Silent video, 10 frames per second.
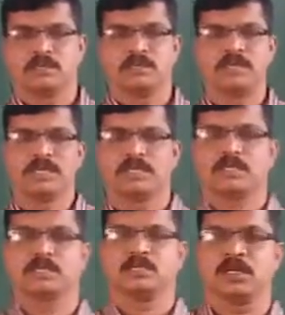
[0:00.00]
that
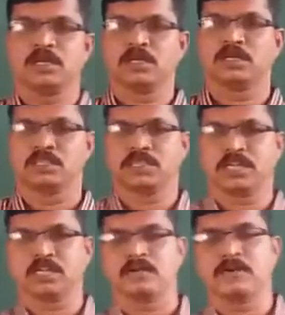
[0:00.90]
Anuj
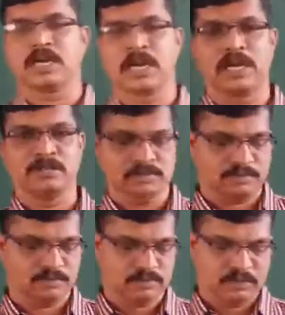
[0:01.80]
said to Vikrant,
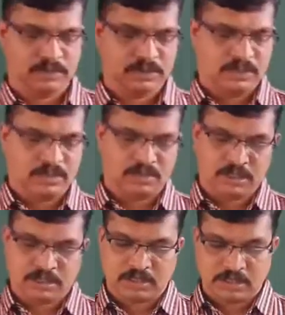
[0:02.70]
if
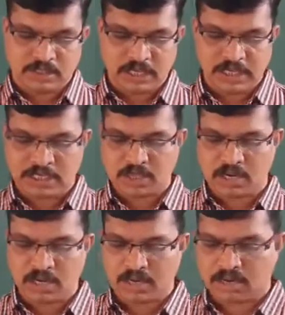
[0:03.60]
the things
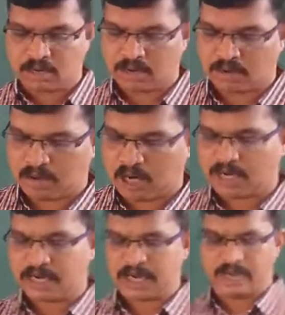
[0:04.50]
are
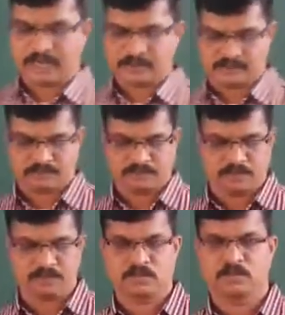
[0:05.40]
not ready
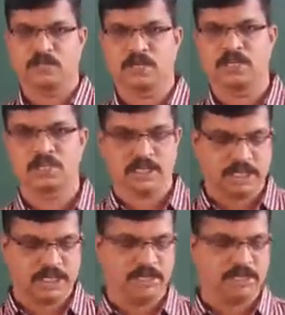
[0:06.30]
for
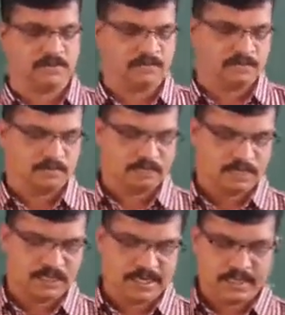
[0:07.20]
change,
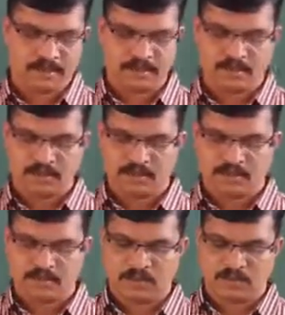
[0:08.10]
then
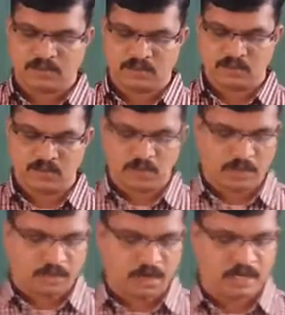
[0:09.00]
we
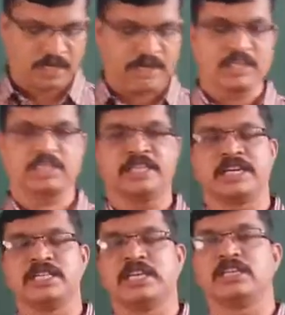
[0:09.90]
cannot really
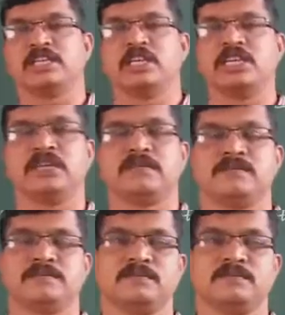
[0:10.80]
change anything.